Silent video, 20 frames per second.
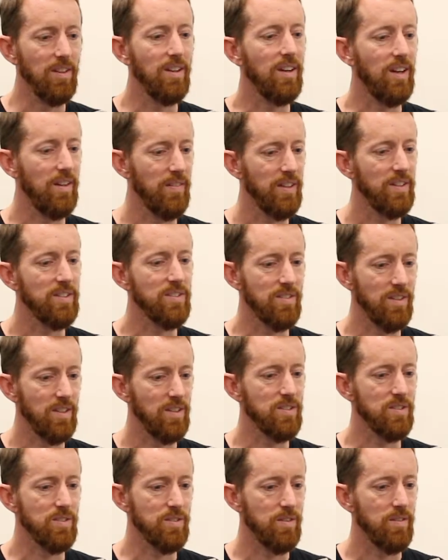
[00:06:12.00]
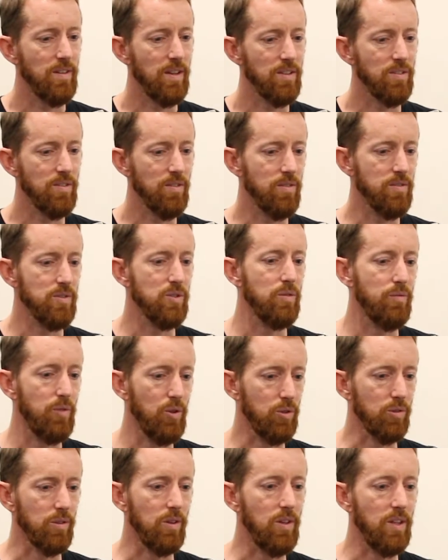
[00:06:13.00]
Yeah, and that's sort of
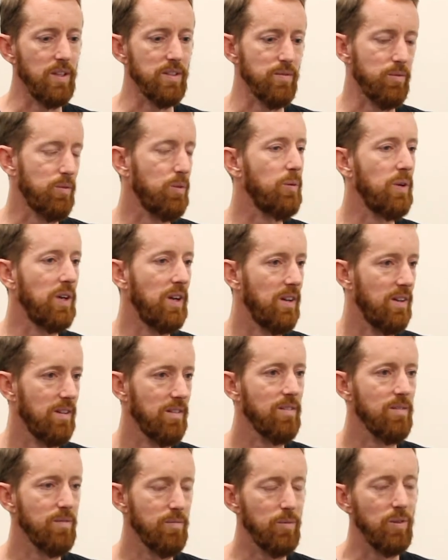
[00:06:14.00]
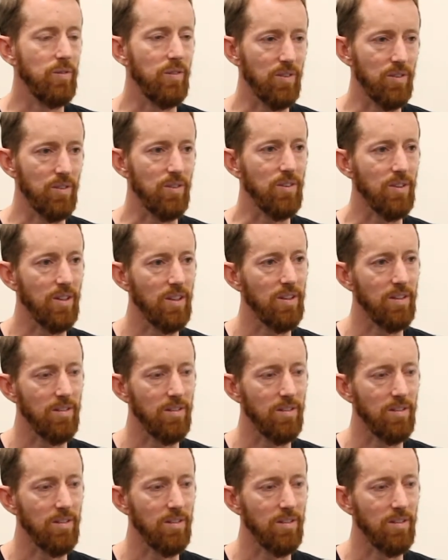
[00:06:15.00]
along the lines of what we're moving to. Yeah,